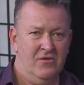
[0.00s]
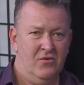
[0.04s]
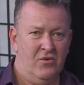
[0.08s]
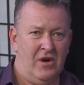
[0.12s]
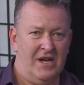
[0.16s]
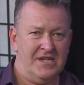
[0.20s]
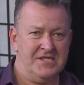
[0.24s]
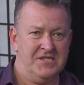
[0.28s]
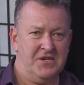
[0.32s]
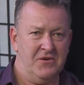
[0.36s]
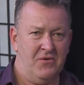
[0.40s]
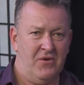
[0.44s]

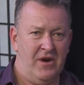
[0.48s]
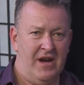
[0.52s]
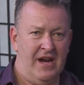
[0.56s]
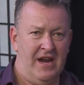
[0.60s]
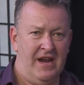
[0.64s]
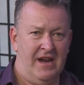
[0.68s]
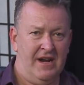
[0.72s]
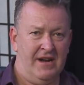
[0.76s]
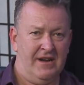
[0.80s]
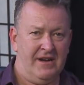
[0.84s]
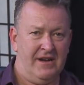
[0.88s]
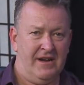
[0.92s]
runs
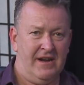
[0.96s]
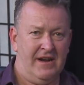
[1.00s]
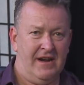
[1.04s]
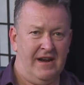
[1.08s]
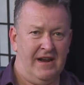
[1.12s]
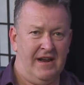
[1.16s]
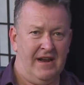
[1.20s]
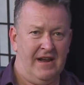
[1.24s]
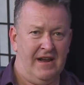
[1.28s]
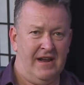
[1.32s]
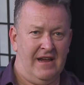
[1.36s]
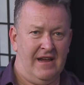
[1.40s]
around,
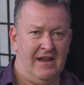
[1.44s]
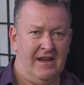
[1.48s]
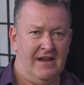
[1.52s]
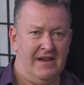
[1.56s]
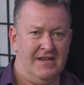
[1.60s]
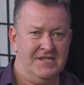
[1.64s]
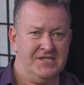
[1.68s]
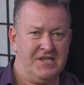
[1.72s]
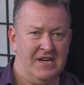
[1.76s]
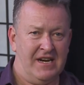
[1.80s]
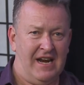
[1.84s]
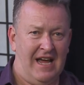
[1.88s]

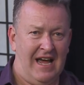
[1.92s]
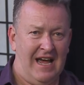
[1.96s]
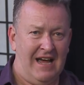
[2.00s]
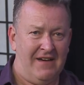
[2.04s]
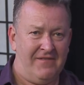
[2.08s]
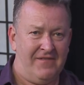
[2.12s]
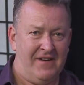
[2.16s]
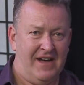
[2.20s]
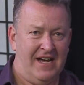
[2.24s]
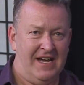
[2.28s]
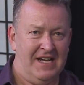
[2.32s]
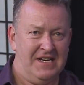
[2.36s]
is it
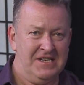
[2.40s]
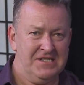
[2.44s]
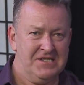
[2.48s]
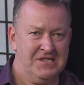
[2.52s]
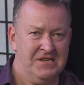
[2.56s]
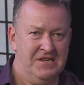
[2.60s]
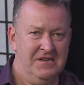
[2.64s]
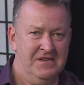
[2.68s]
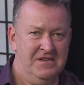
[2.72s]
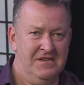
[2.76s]
half-assed?